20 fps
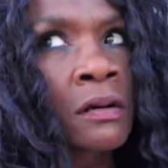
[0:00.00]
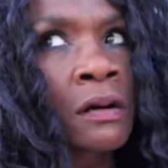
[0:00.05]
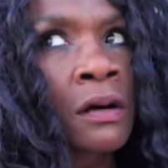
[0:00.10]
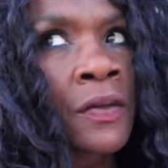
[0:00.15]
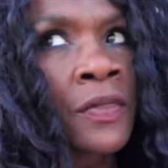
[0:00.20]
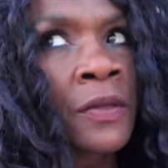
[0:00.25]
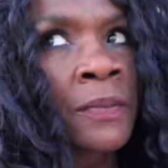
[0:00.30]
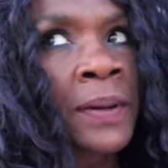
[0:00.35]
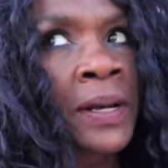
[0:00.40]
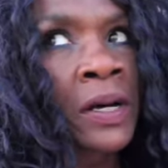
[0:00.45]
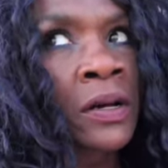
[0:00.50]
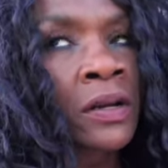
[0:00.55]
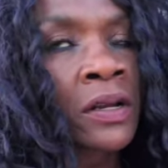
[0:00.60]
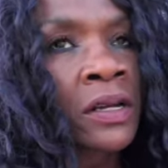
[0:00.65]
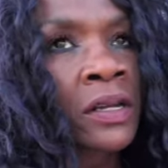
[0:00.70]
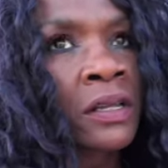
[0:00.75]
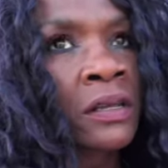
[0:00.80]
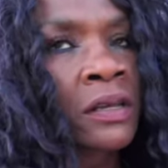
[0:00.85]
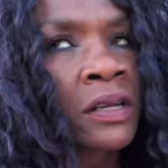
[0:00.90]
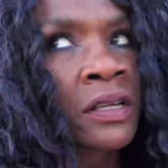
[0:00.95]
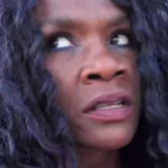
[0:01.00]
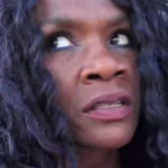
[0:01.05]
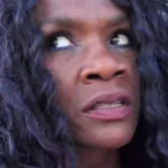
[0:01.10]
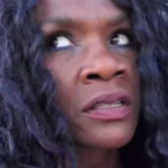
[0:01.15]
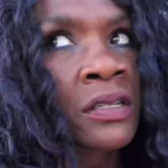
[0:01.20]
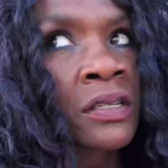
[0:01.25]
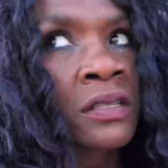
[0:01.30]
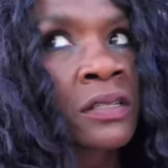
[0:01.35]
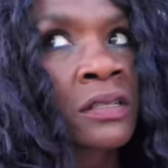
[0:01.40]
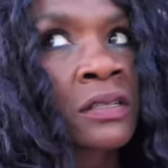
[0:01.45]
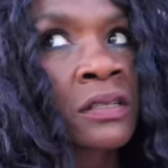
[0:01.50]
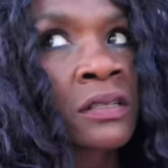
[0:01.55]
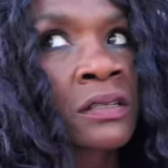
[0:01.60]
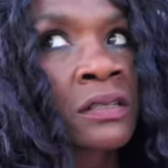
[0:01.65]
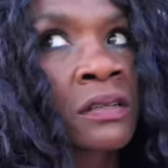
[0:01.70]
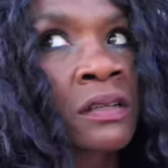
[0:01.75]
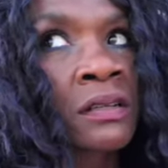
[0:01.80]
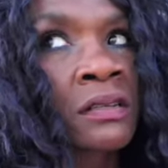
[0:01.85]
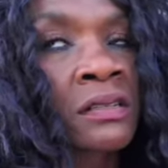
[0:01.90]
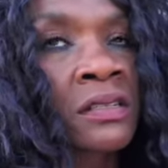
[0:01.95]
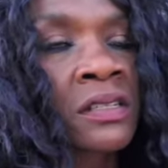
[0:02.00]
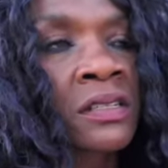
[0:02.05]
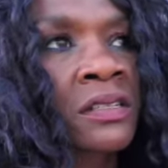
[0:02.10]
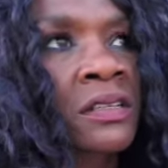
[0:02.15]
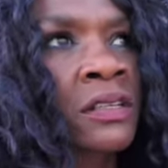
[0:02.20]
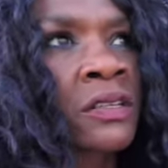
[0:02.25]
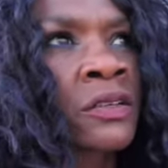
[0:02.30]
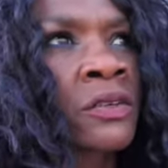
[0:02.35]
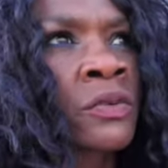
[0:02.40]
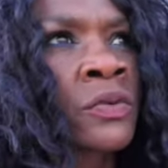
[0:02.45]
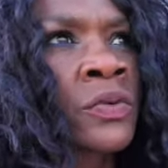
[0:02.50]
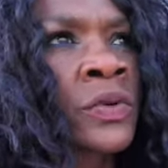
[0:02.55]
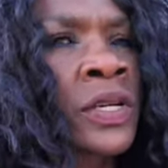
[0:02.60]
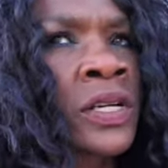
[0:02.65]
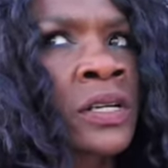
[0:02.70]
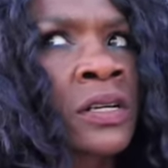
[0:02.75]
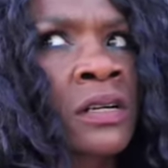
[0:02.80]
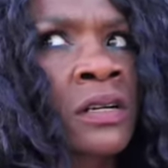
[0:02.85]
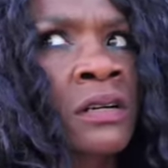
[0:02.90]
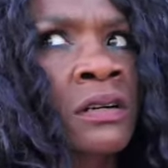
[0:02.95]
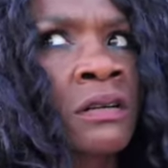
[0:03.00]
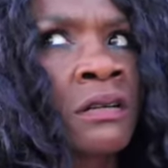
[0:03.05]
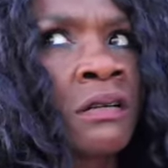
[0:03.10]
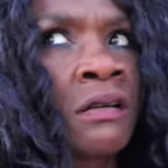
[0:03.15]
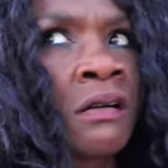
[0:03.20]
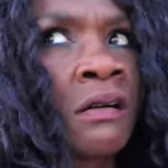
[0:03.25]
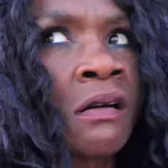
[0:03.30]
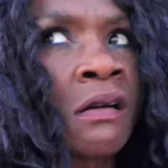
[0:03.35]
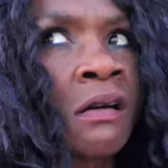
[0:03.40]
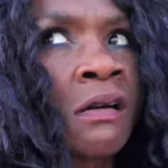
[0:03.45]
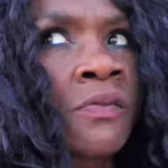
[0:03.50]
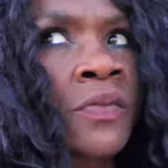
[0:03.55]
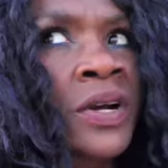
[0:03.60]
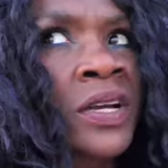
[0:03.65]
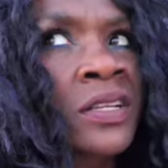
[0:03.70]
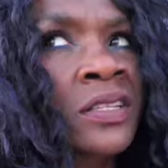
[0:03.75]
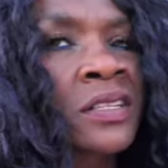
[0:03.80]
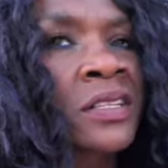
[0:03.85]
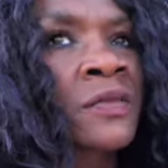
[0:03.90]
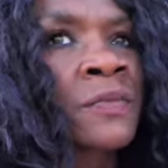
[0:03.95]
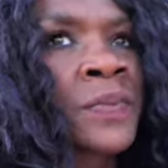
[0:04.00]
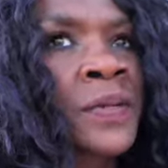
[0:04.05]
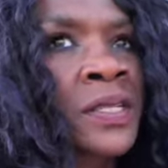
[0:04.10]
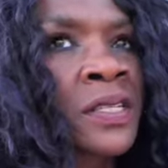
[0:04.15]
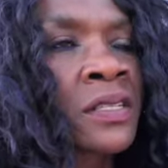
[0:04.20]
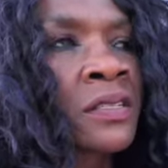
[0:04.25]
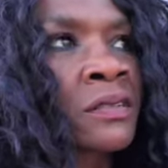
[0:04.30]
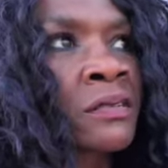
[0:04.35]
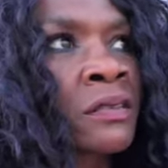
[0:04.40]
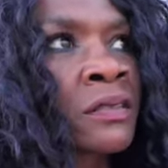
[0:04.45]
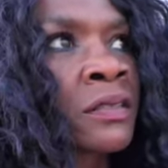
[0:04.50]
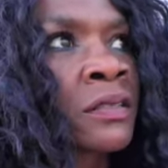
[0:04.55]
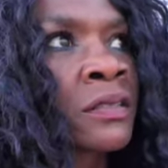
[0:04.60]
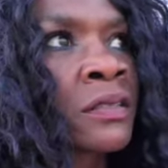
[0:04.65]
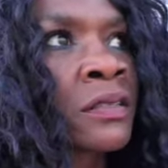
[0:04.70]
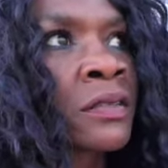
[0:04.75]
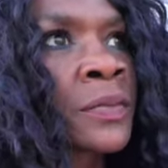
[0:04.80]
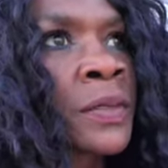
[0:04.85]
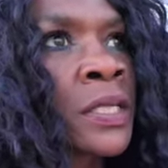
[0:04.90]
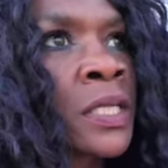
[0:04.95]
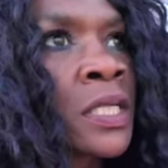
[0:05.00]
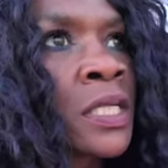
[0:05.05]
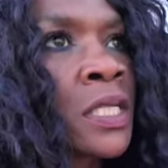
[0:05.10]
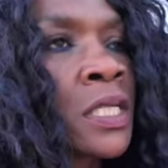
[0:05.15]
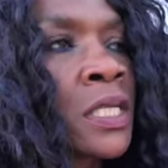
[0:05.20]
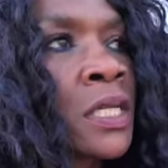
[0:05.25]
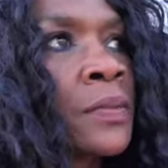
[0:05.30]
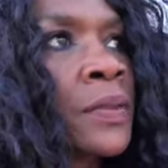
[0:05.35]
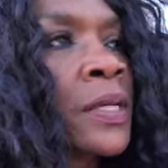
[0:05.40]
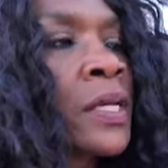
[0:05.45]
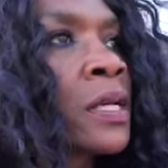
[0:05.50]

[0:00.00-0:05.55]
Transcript: on the balcony? Because she's it's just a little weird. Why is this bitch so close to me? But